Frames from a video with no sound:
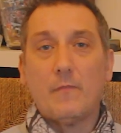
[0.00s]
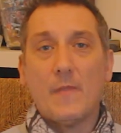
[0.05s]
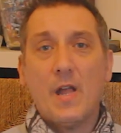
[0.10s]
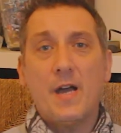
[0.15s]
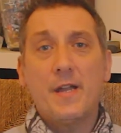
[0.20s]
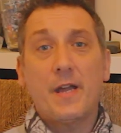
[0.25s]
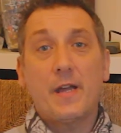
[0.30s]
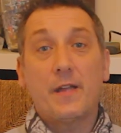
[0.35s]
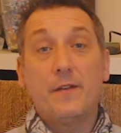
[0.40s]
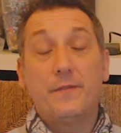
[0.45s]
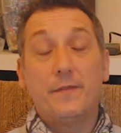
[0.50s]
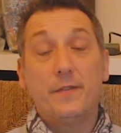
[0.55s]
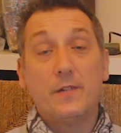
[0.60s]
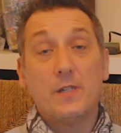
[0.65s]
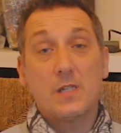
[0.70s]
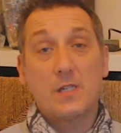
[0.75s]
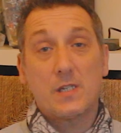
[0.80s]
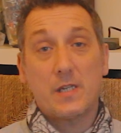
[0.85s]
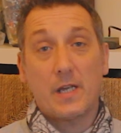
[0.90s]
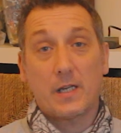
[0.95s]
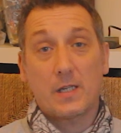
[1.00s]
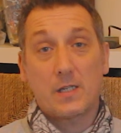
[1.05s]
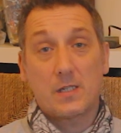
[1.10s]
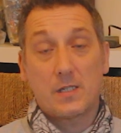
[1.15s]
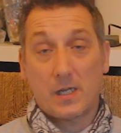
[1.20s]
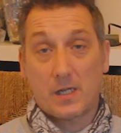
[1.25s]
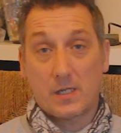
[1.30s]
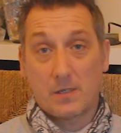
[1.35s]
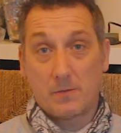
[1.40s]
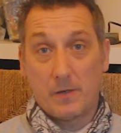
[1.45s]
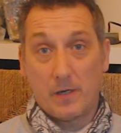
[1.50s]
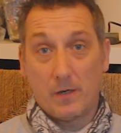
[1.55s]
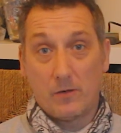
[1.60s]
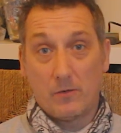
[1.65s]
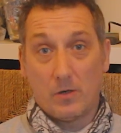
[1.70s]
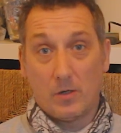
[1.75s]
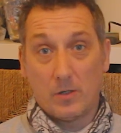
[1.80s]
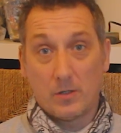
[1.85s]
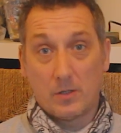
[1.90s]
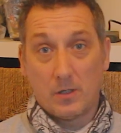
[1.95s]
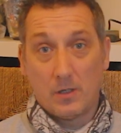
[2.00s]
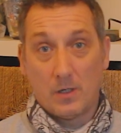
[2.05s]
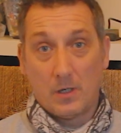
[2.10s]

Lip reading: 9'6", 6'8" rod,